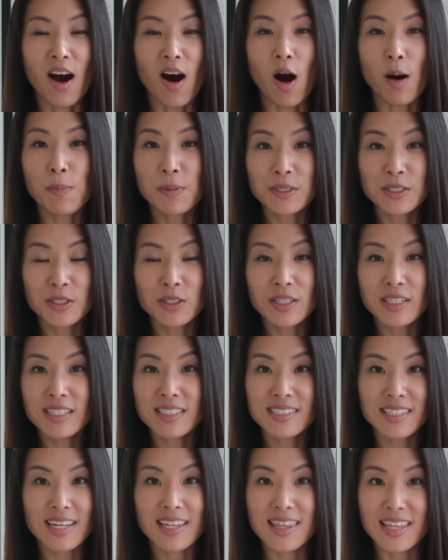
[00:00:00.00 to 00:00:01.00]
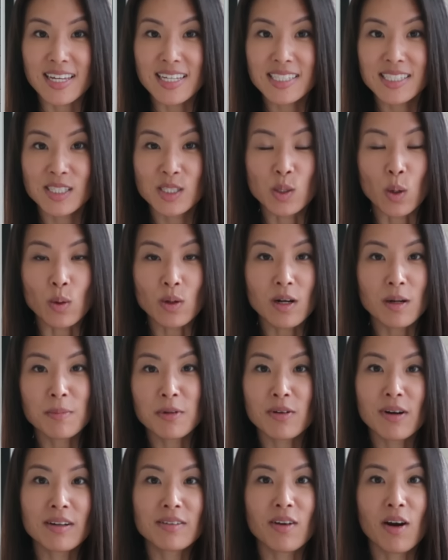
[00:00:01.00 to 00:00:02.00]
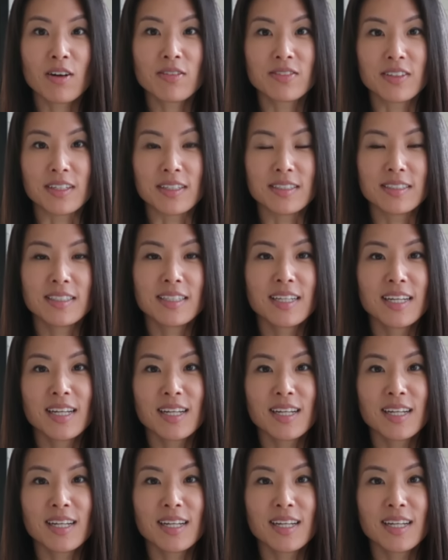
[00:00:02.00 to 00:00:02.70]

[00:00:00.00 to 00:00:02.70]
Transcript: Opportunities like this don't come around often.